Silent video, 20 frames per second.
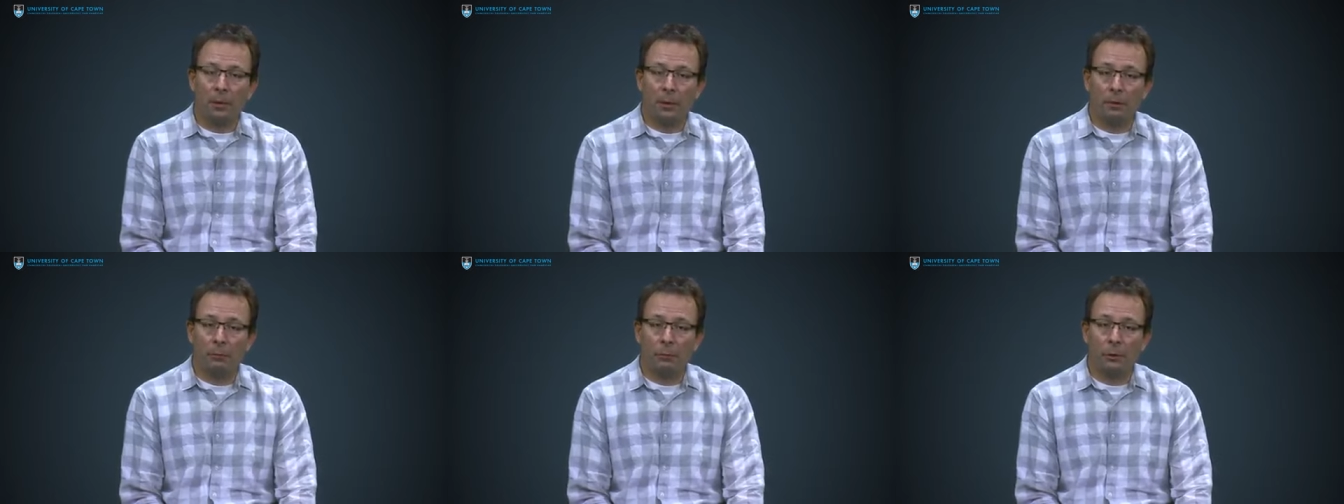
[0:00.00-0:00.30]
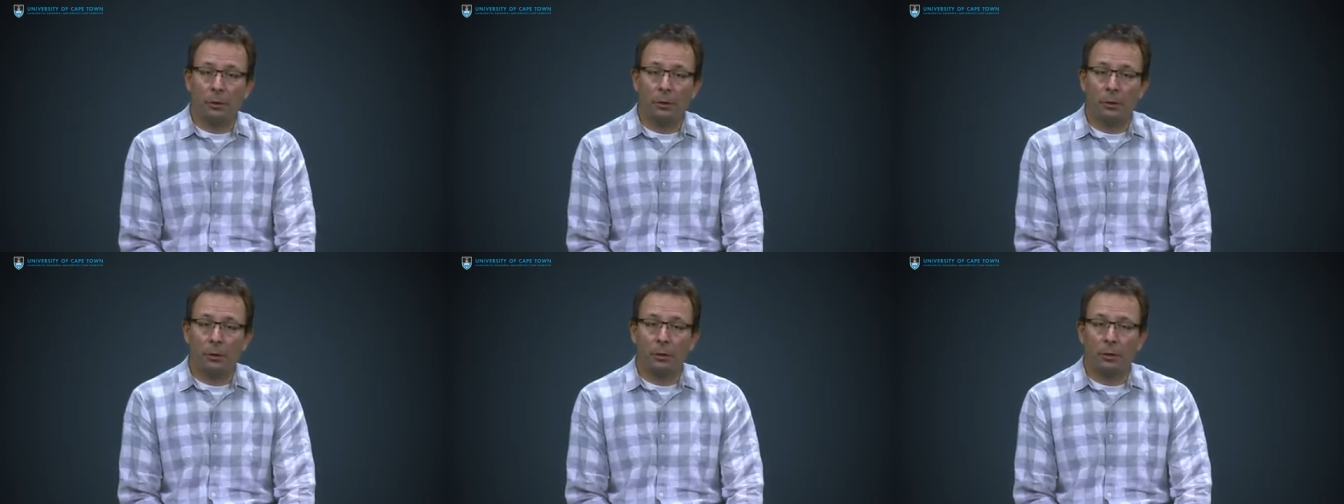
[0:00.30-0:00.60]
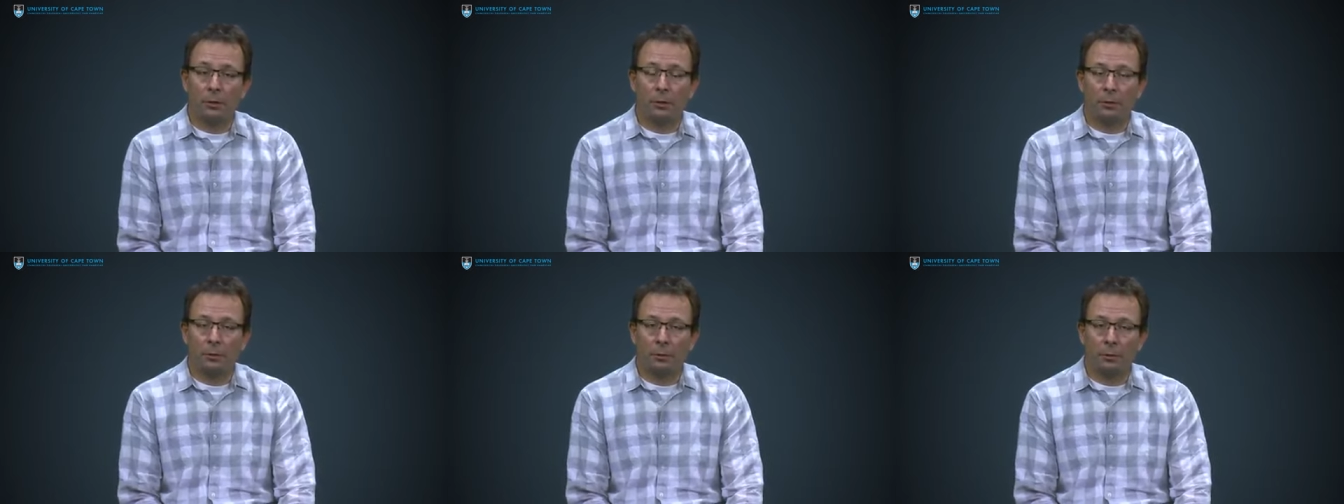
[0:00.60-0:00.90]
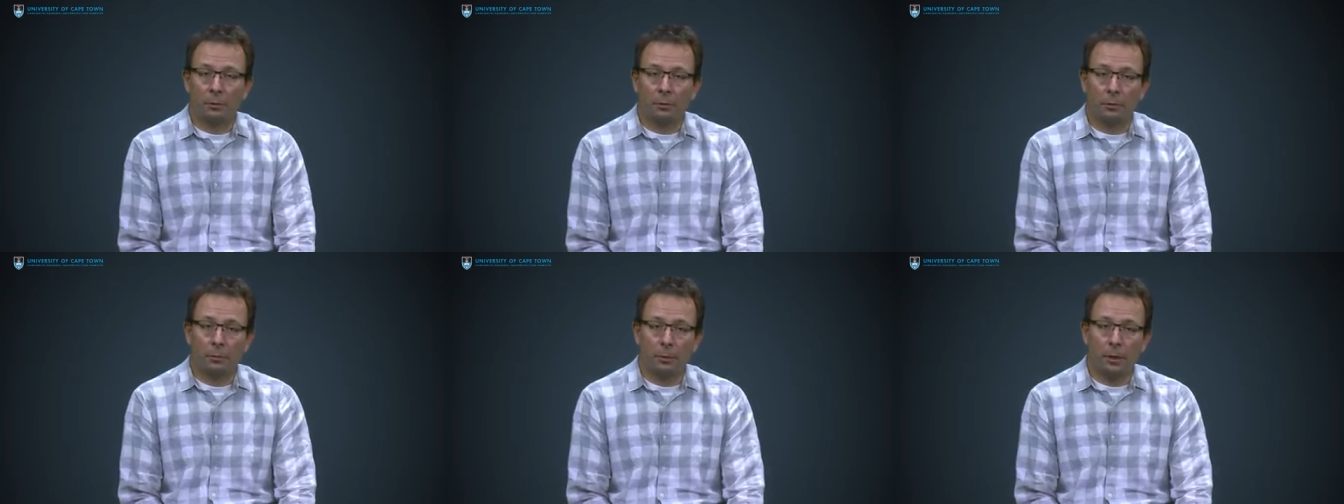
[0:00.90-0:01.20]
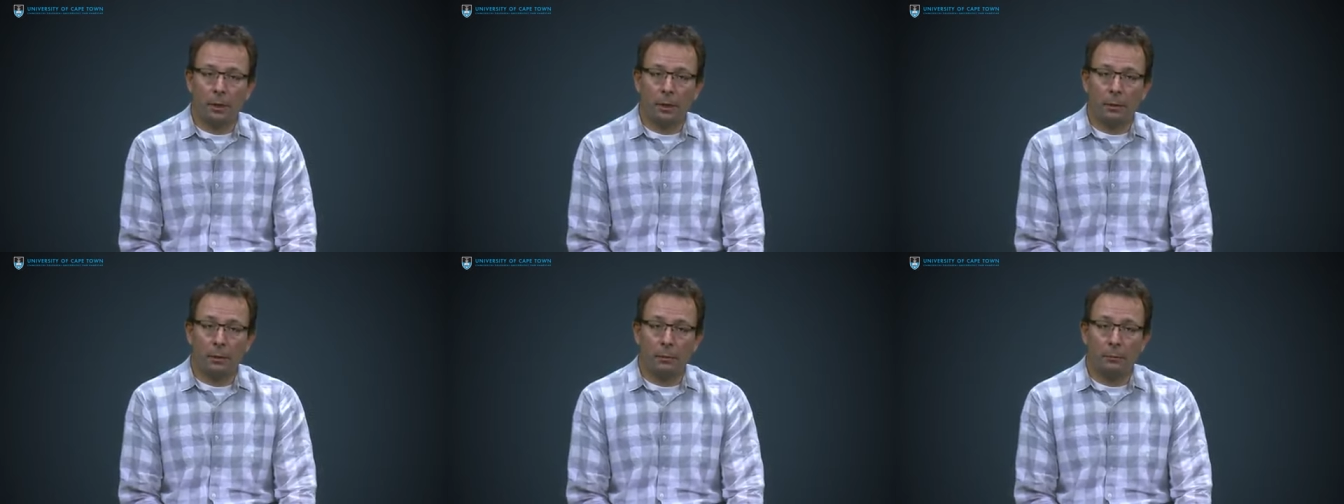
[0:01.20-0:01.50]
if we look at
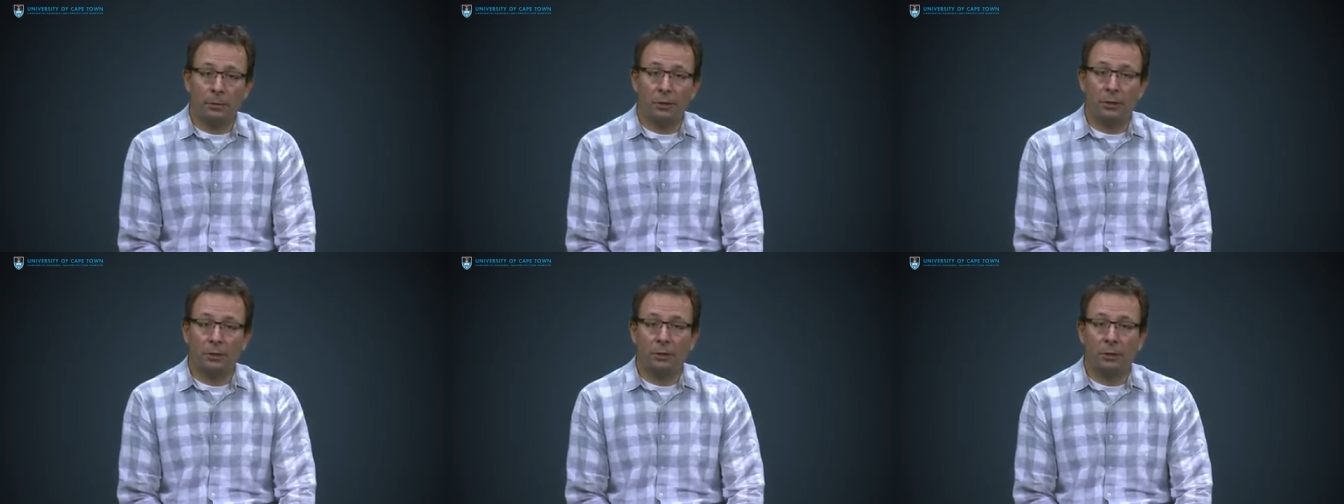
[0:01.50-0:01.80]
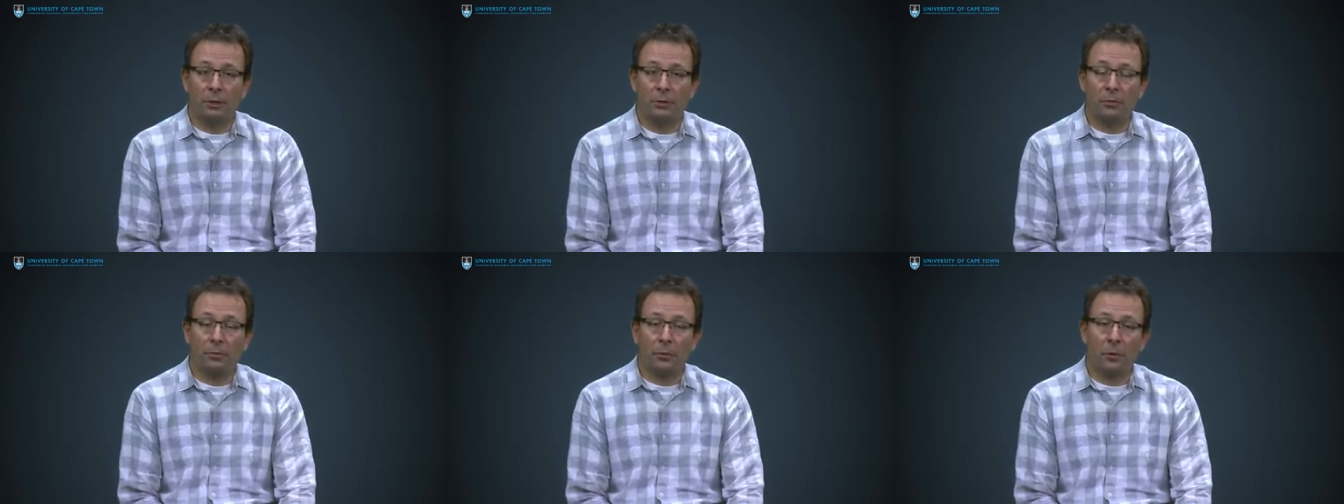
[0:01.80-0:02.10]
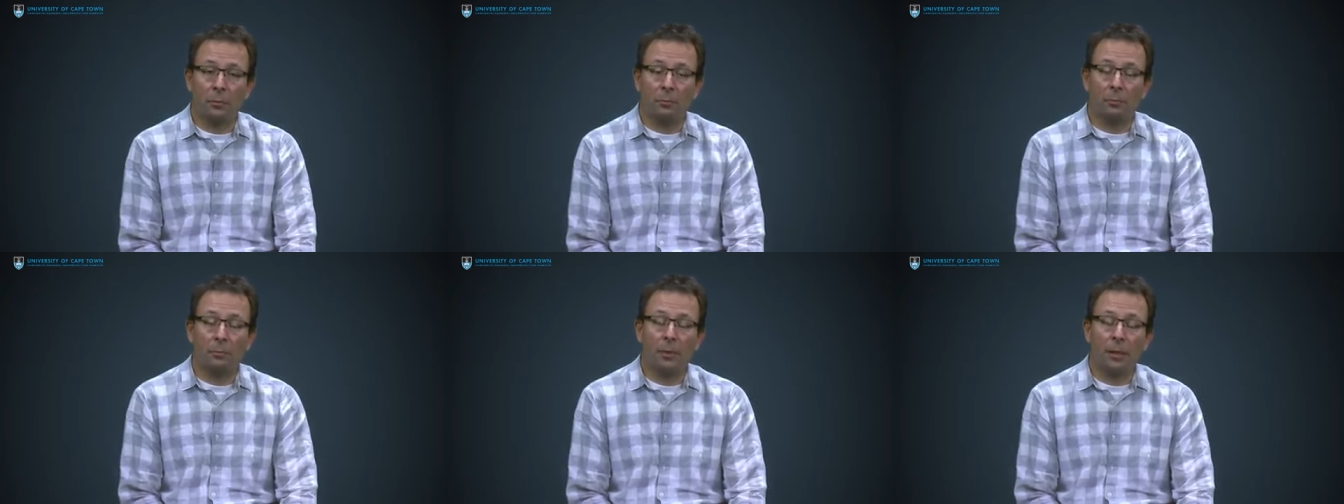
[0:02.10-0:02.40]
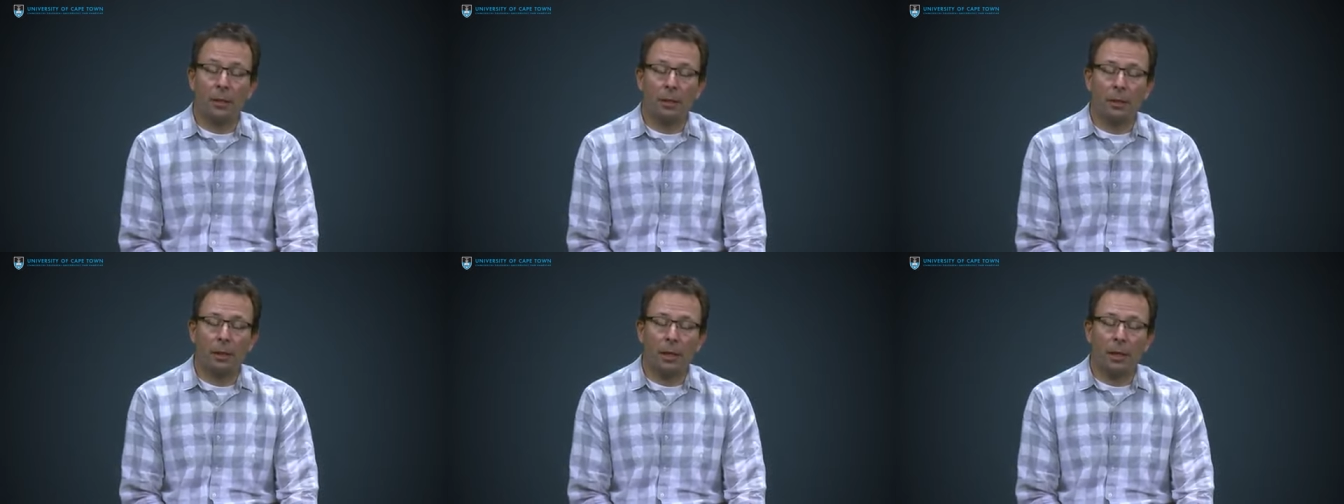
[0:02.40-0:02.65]
uh, research from